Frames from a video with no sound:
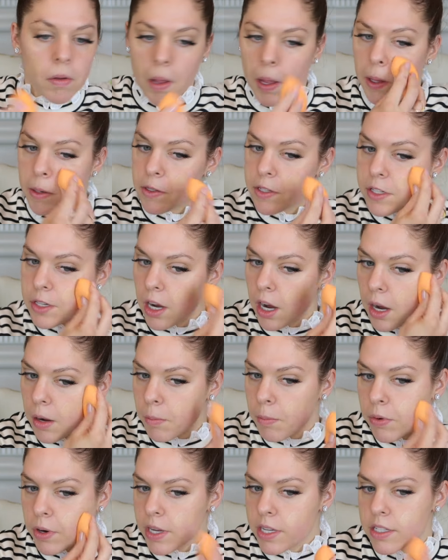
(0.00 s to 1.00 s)
and
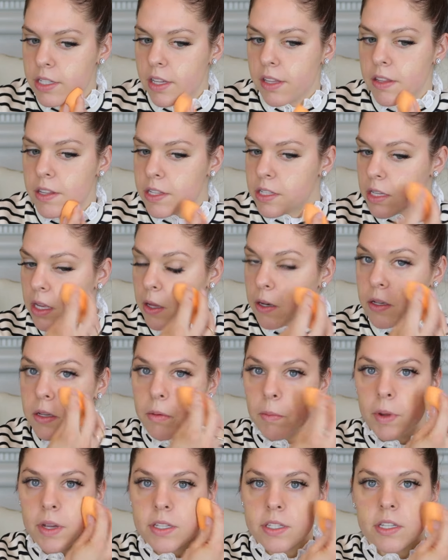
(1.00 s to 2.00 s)
start pressing this
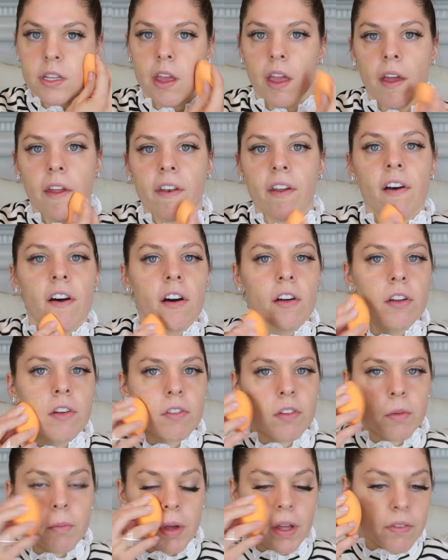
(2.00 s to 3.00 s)
into my skin, all
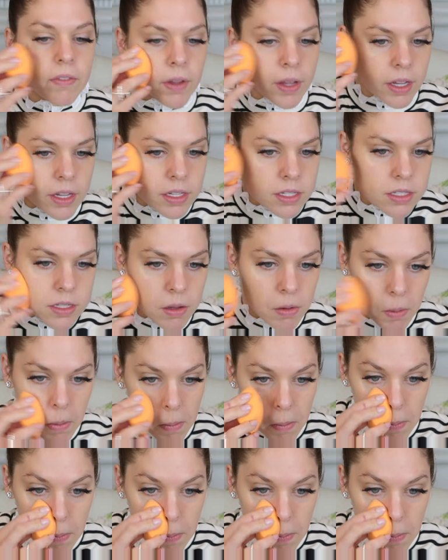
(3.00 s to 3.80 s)
over my face.